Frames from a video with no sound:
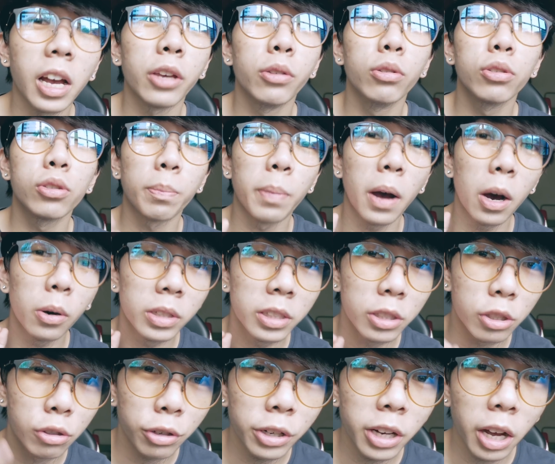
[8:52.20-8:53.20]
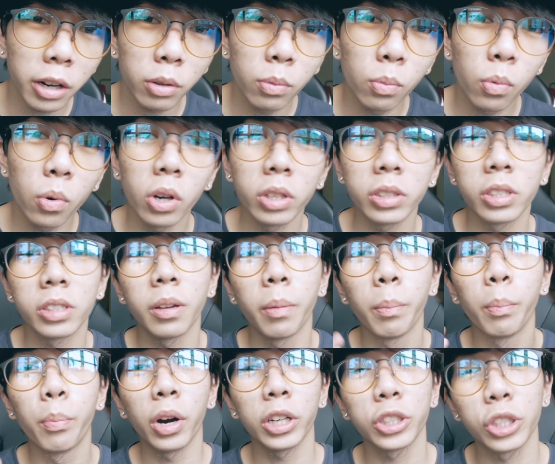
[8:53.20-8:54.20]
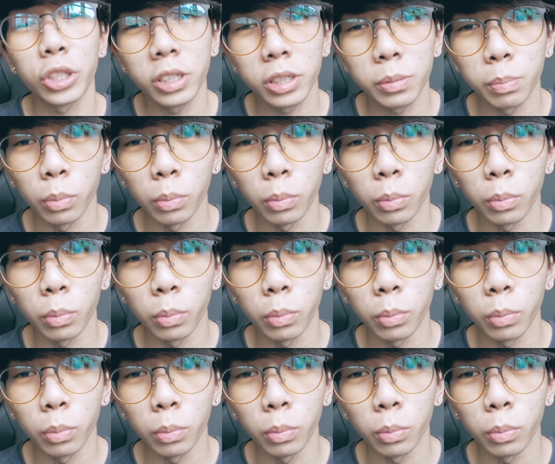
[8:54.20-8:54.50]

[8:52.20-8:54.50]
are used to power this 300 watts brushless